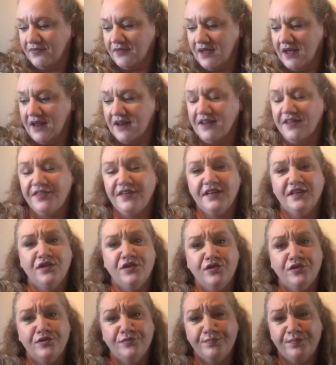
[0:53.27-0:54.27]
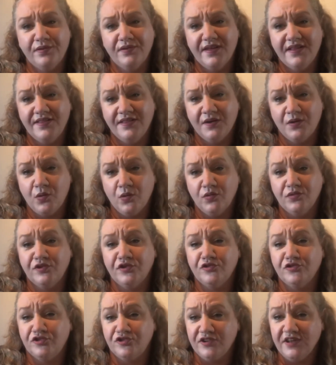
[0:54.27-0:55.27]
And I think you put in the code
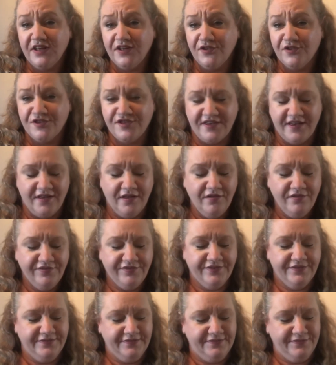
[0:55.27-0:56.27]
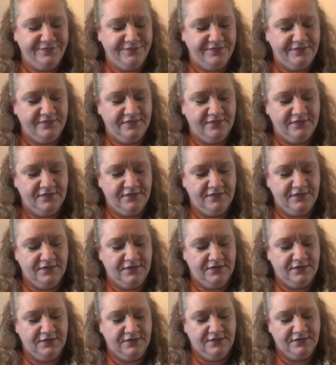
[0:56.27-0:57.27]
TREATYOURSELF,
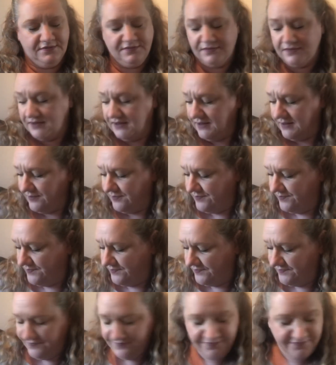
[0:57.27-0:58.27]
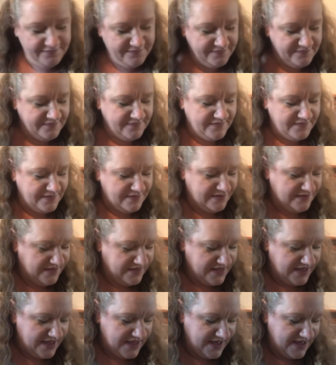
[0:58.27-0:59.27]
right?
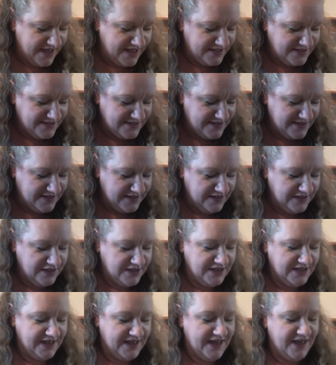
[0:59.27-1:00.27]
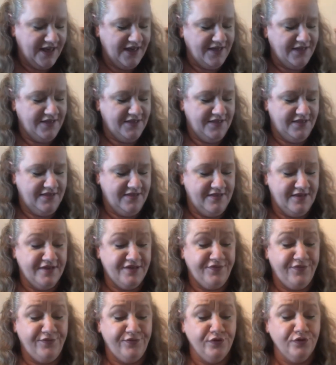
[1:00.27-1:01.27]
And you get this
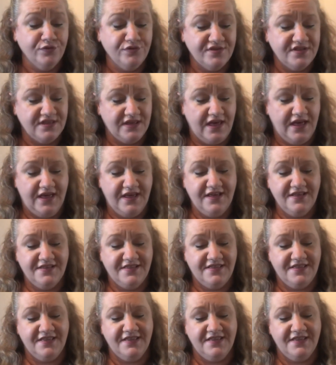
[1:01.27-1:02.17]
full size